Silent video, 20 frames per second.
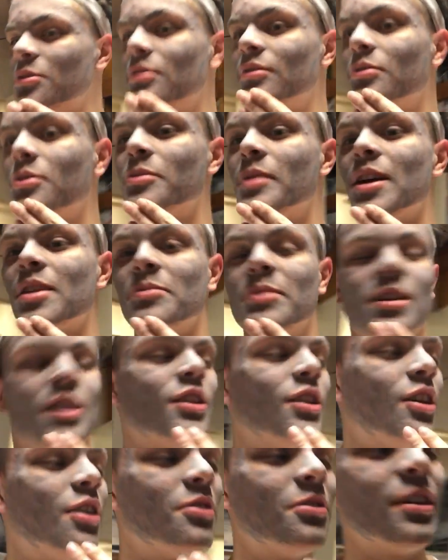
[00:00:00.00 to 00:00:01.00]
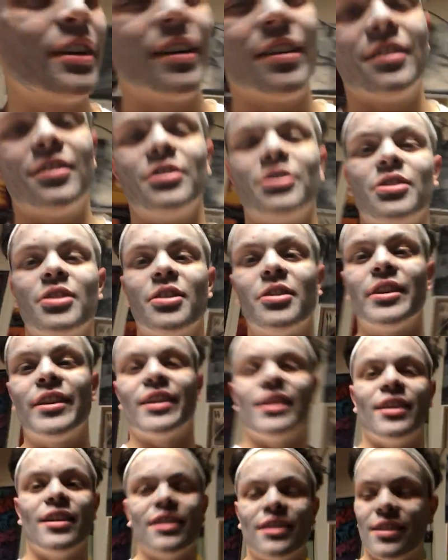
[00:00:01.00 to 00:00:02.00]
We better be glowing, you know what
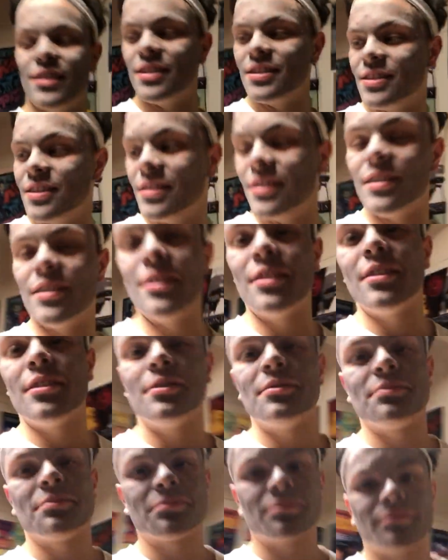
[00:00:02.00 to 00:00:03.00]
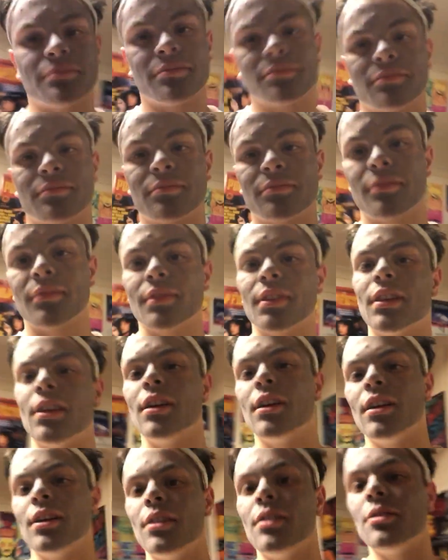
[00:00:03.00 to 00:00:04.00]
it is. Hey,
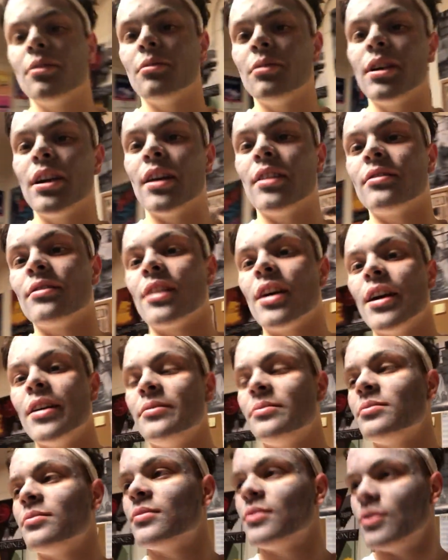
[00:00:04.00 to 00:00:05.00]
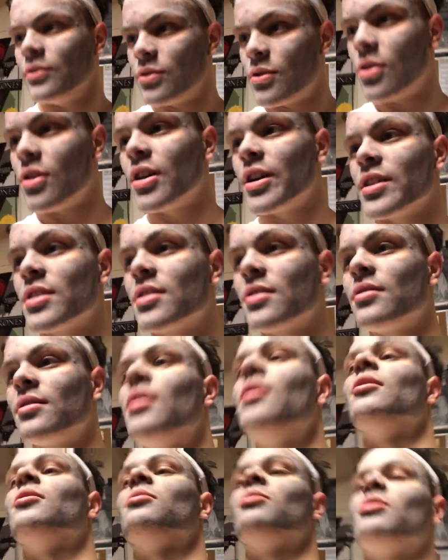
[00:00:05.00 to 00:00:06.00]
we getting right, of course.
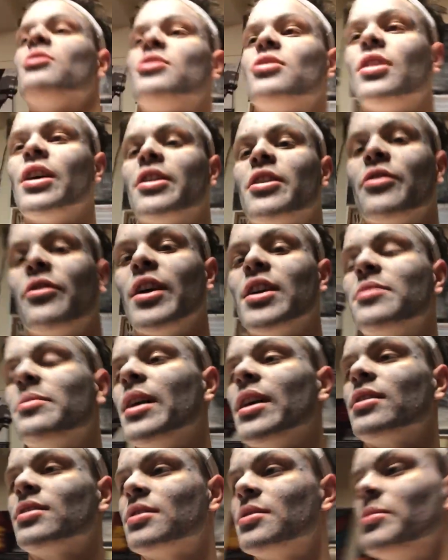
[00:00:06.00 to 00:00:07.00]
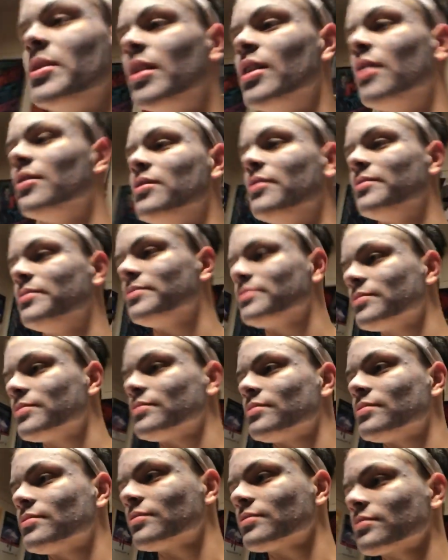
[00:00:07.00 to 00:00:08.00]
What would you like your face Max, to be of?
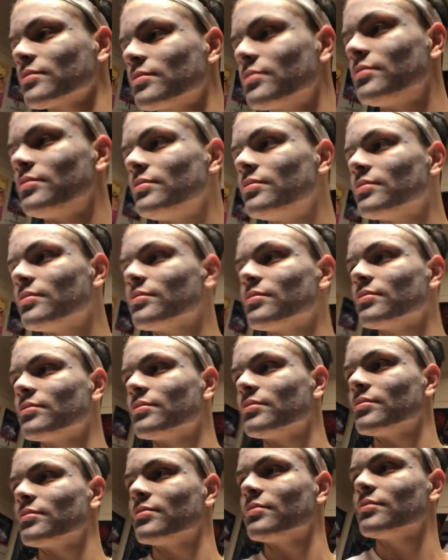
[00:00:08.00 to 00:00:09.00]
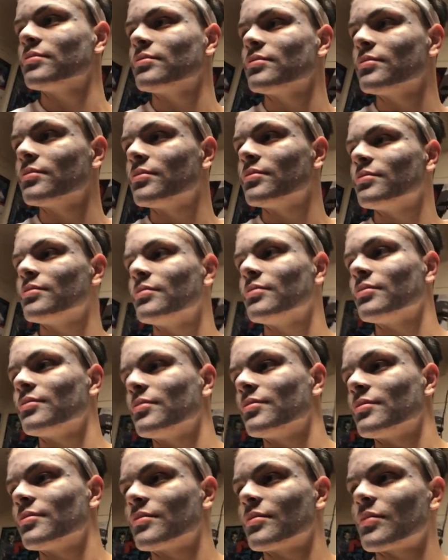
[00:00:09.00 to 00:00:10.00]
Something you black
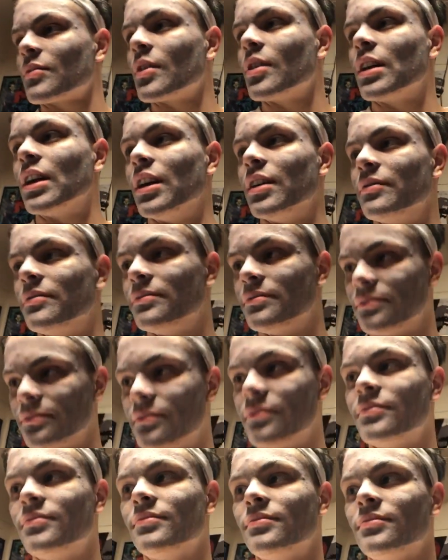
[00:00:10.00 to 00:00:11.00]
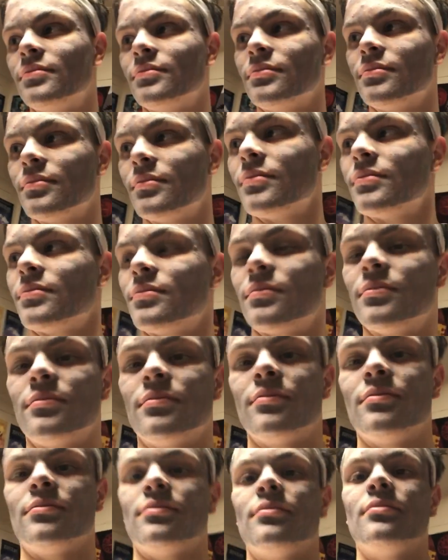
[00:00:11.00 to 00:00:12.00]
blackheads. Okay. Your face is
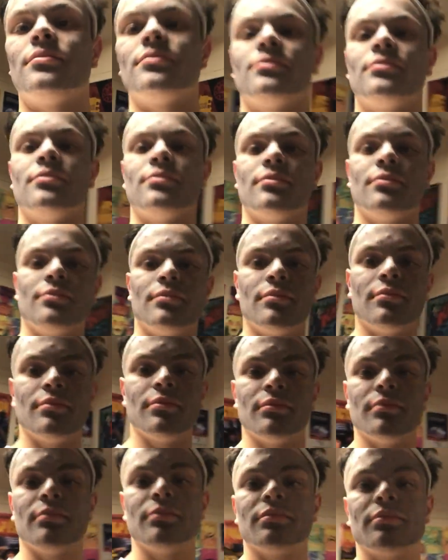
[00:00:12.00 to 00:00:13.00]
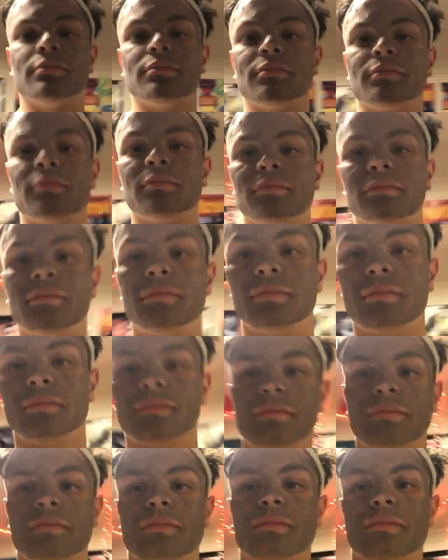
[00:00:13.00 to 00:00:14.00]
always probably full of cum,
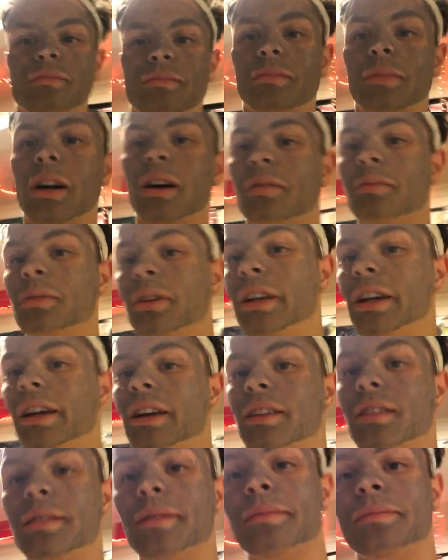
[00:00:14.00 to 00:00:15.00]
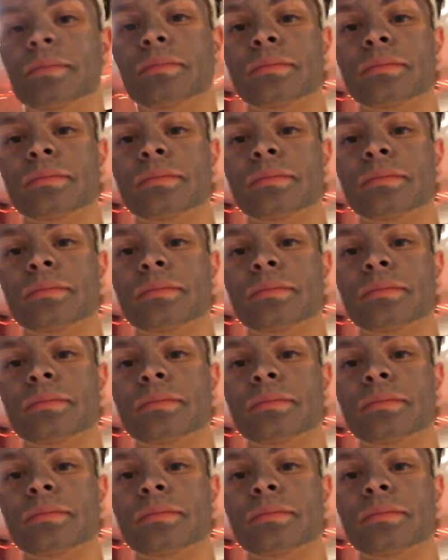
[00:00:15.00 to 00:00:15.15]
Probably is.